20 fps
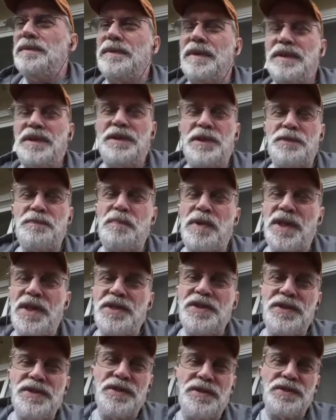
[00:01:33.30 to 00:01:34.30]
there's
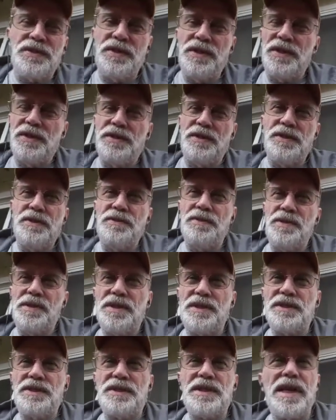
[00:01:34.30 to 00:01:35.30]
places that do
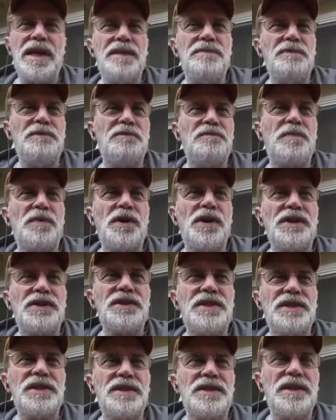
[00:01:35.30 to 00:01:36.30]
this type of
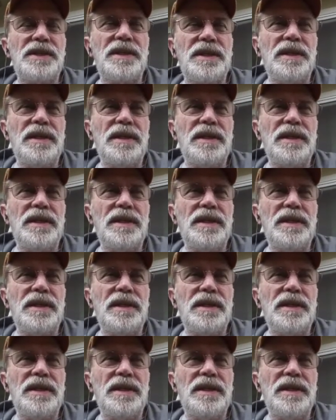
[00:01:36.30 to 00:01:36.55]
processing,